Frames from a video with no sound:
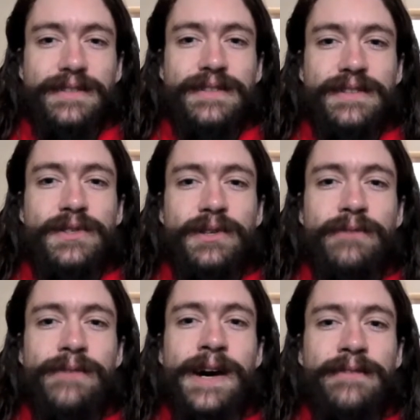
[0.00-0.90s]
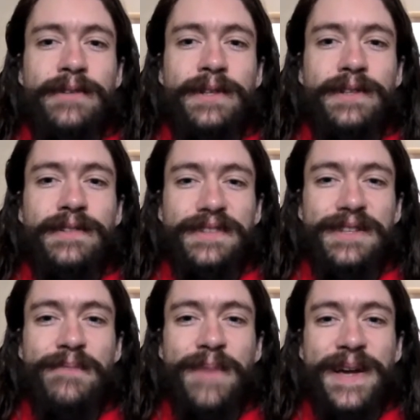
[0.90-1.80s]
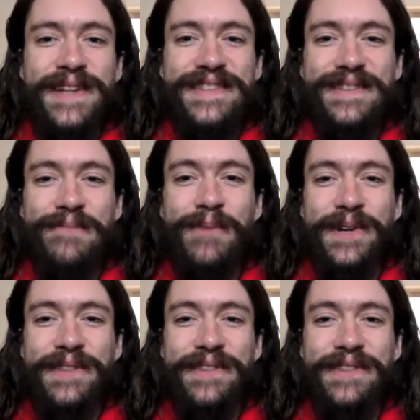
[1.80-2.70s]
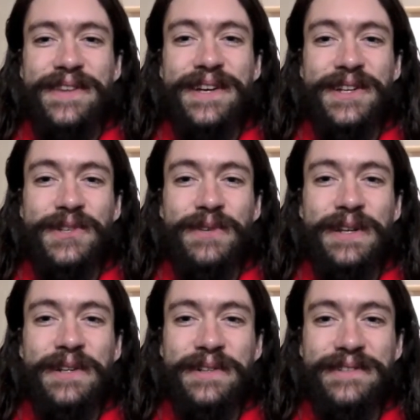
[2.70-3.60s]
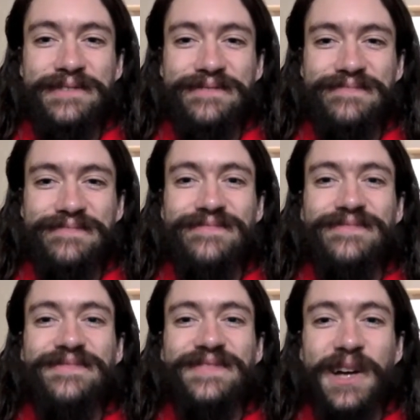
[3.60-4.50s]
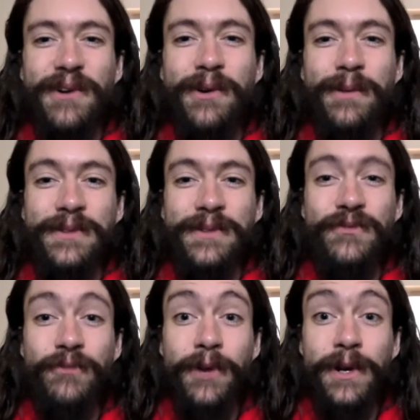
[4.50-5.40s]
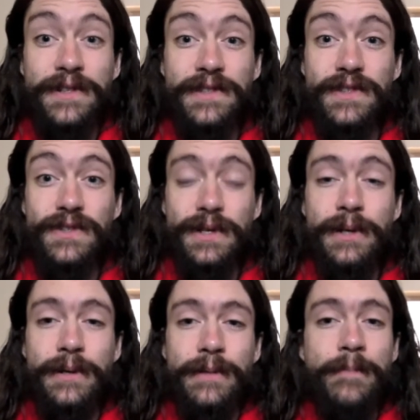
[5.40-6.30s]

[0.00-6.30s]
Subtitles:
Survival depends upon the adrenal hormones first. So